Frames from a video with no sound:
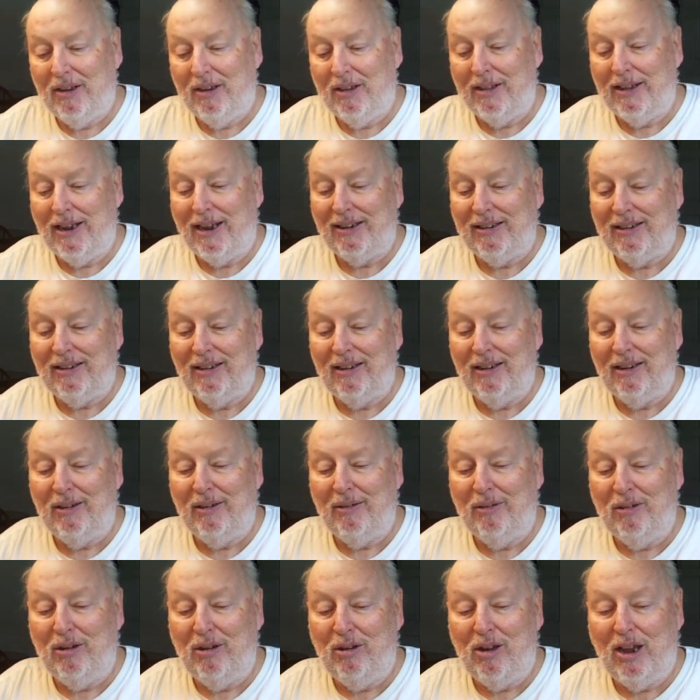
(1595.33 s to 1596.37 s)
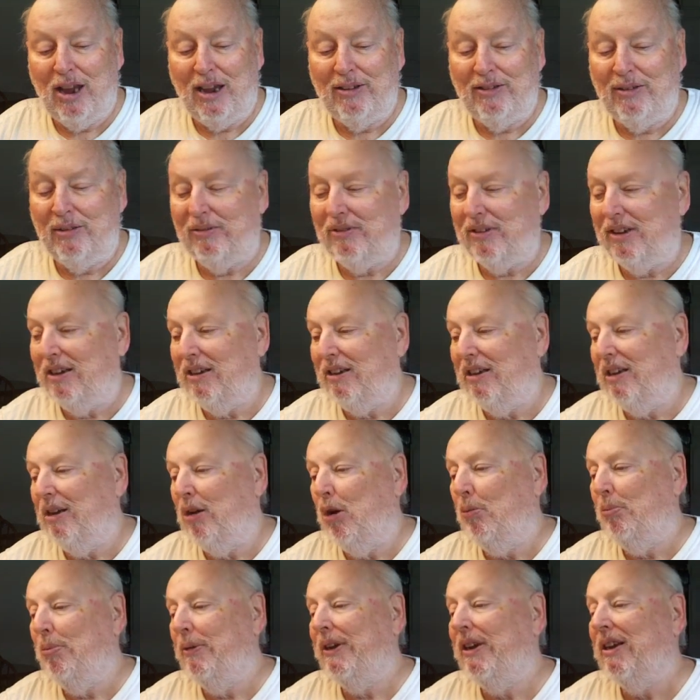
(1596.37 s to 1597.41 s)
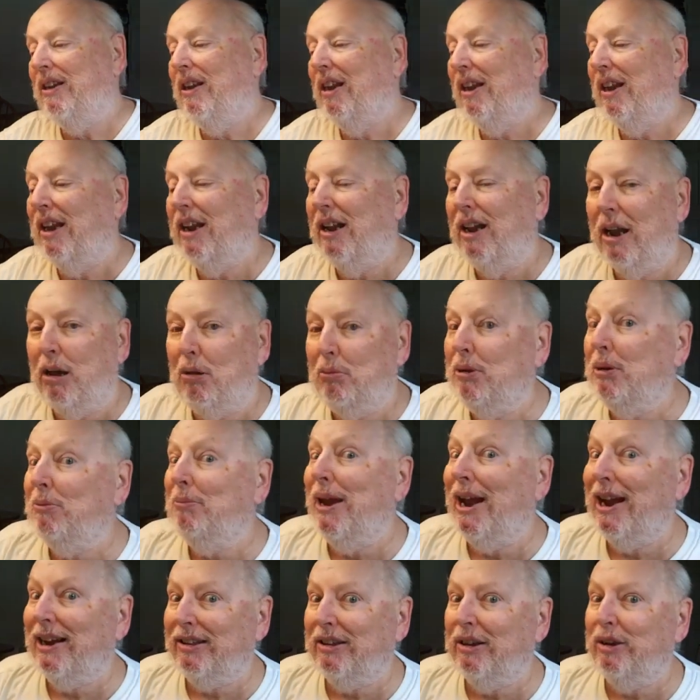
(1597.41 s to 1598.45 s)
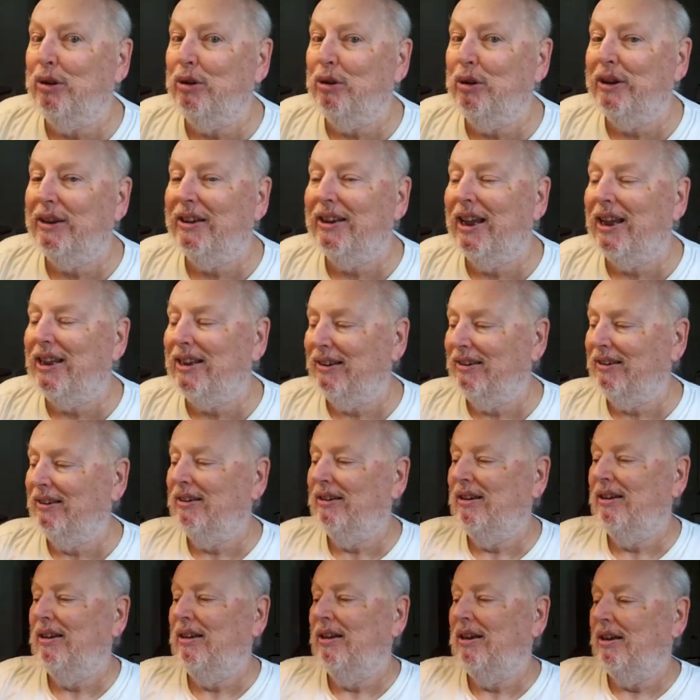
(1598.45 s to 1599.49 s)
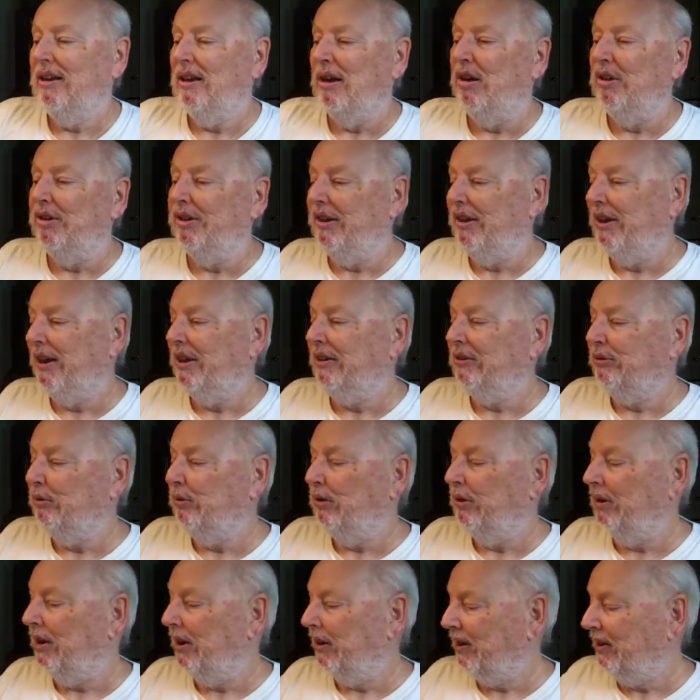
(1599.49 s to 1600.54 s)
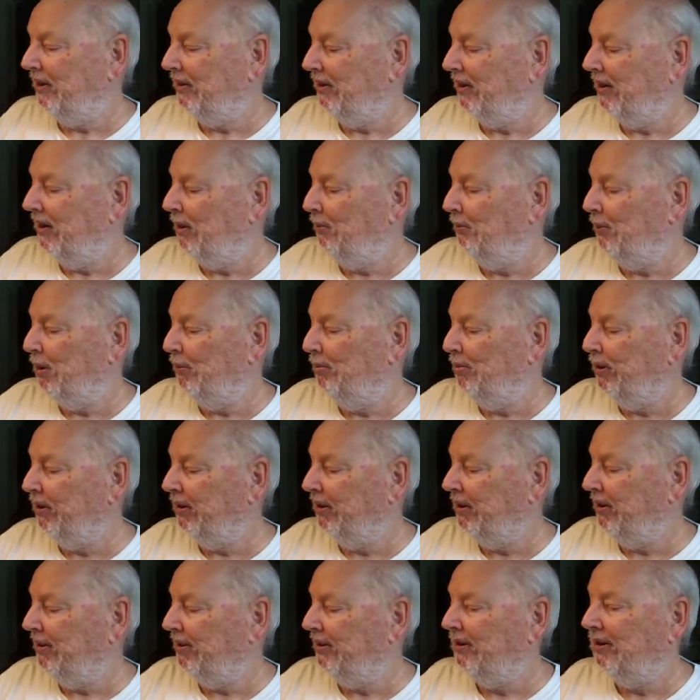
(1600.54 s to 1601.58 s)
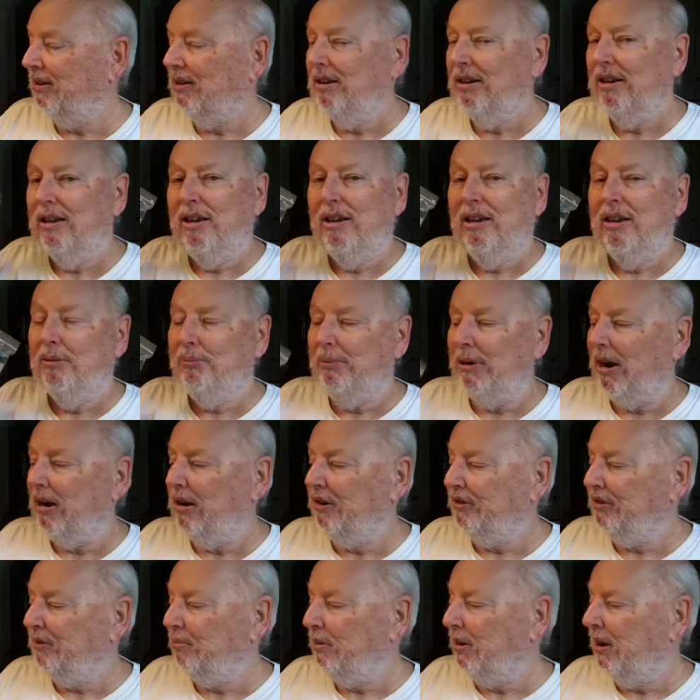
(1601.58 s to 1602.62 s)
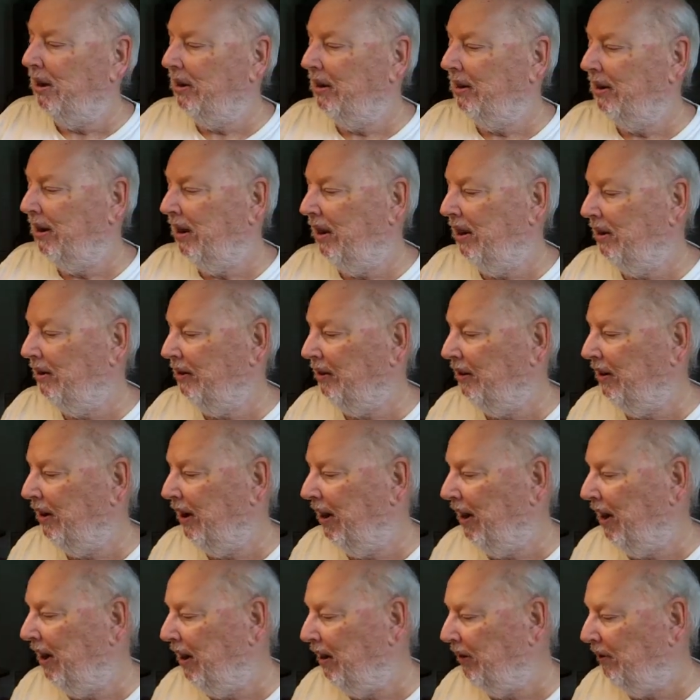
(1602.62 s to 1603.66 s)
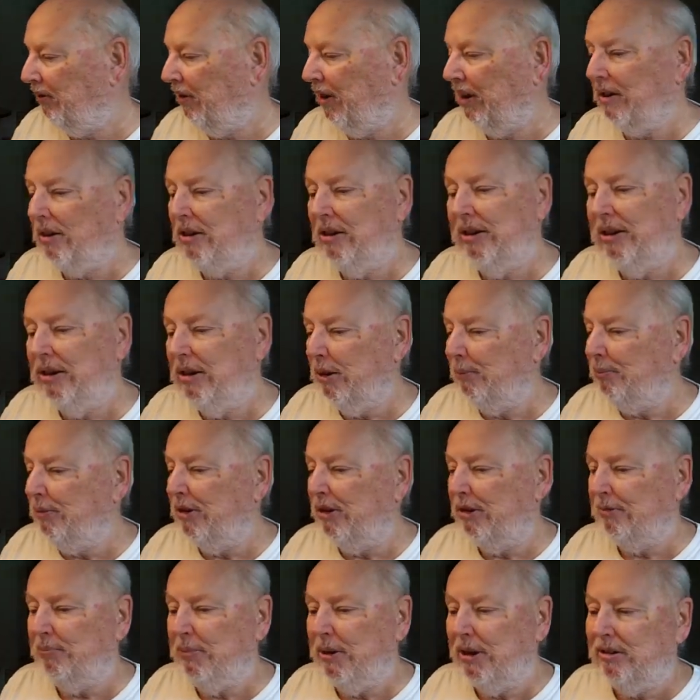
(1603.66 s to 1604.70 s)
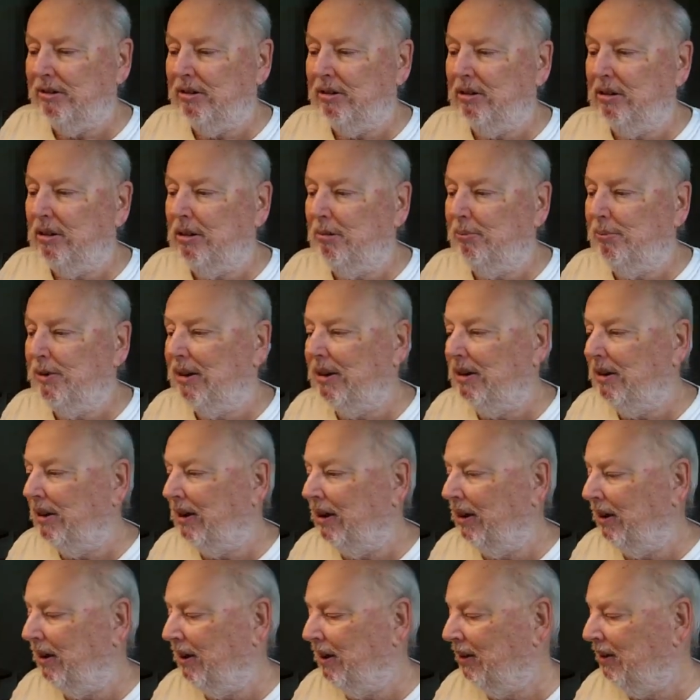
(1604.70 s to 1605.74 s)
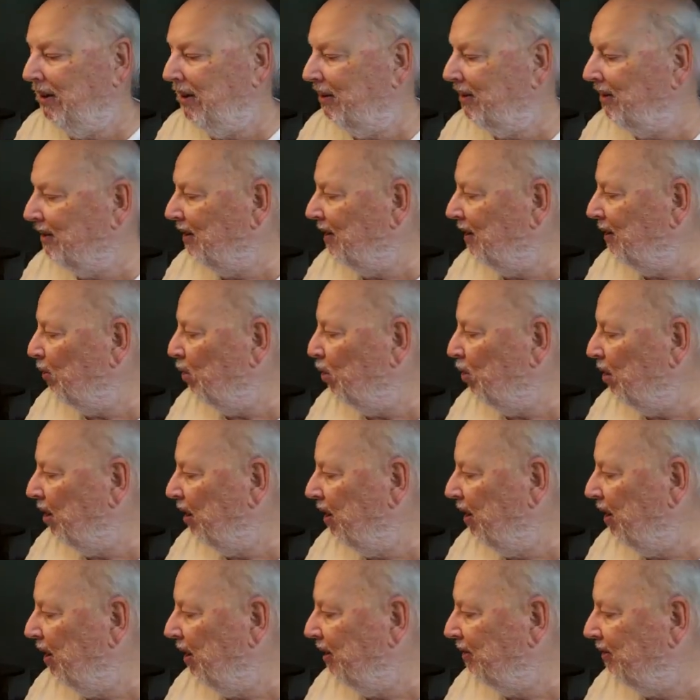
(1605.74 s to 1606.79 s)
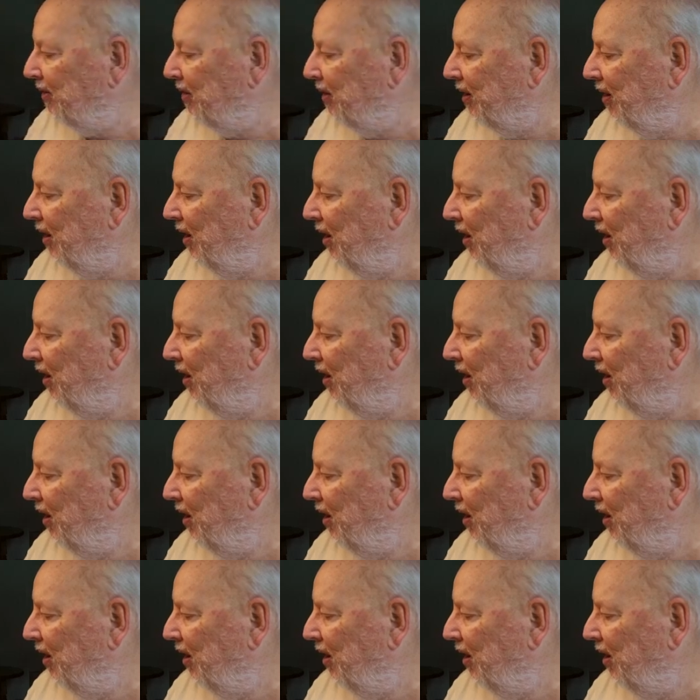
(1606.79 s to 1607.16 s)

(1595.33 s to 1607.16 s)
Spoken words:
that you guys have seen the opening, and I'll be back to doing that on the next one. Like I said, I'm going to put this power supply together and try to clean up this bench a little bit and get this thing organized